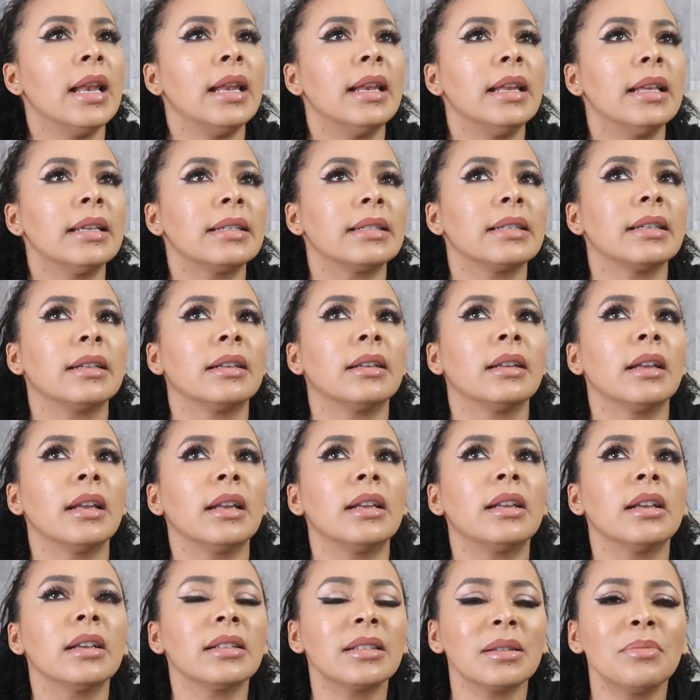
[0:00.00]
Listen,
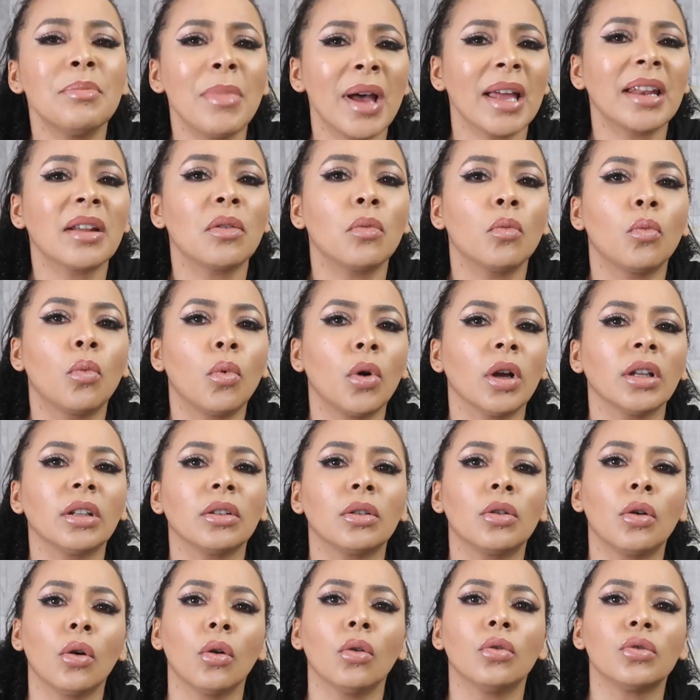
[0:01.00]
it doesn't matter
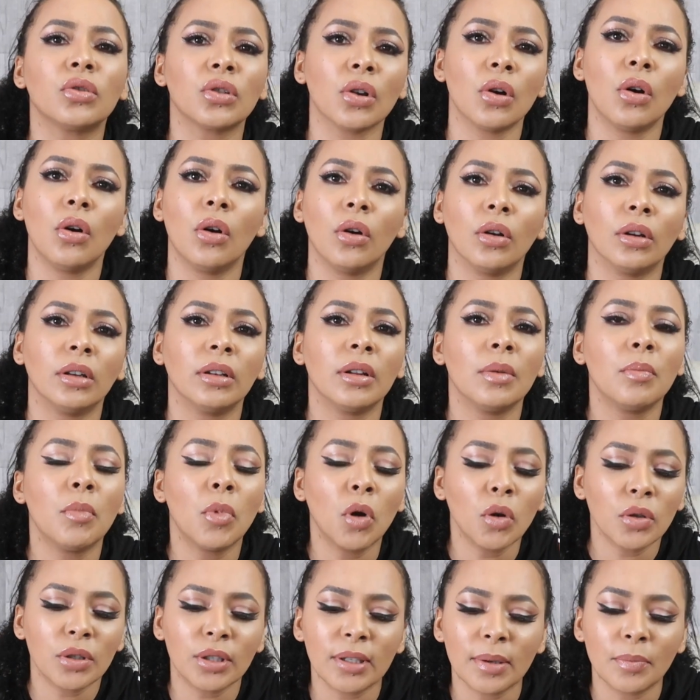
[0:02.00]
what goes on. The
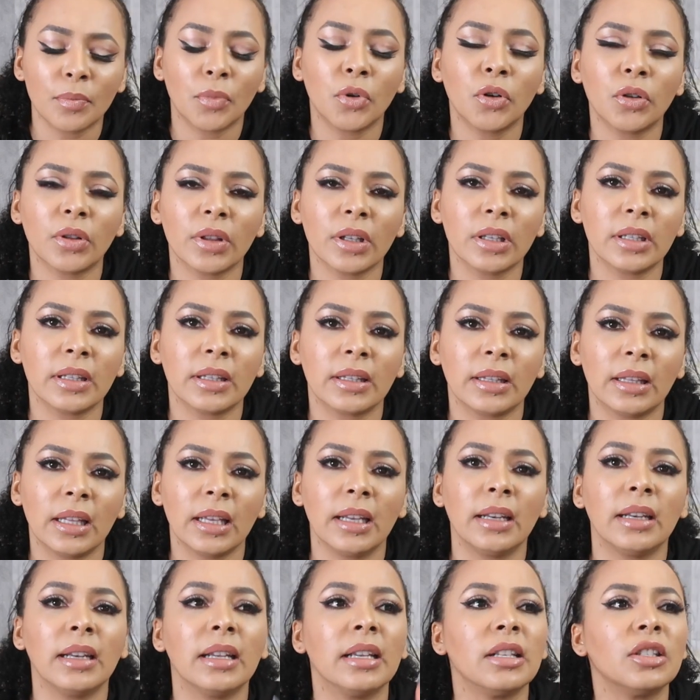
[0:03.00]
most important
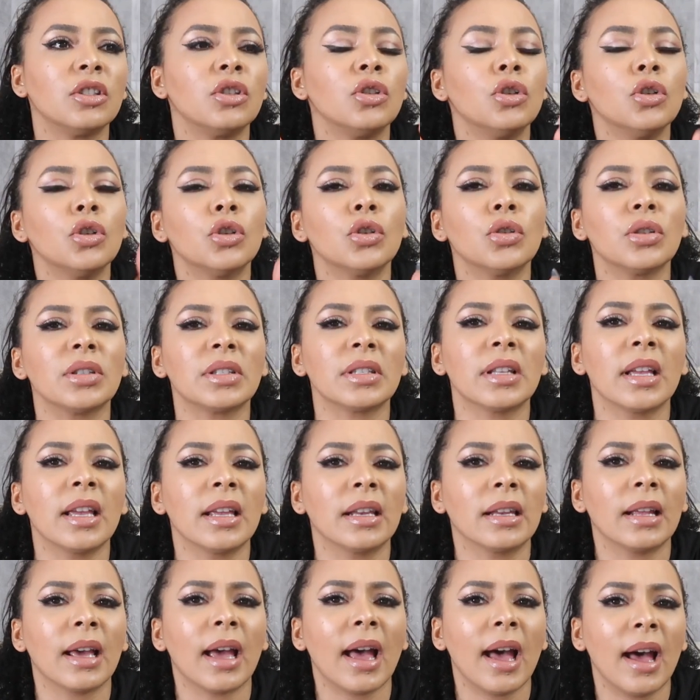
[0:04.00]
thing is you should
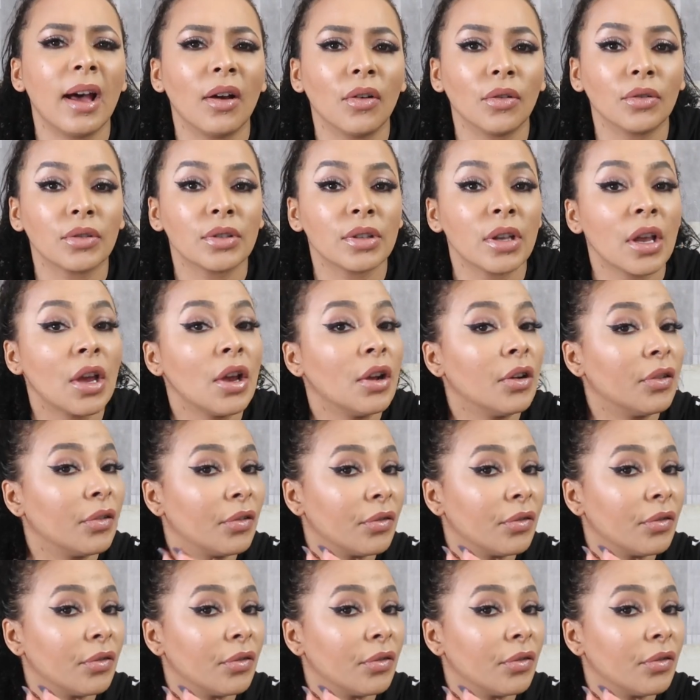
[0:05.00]
stay in the house.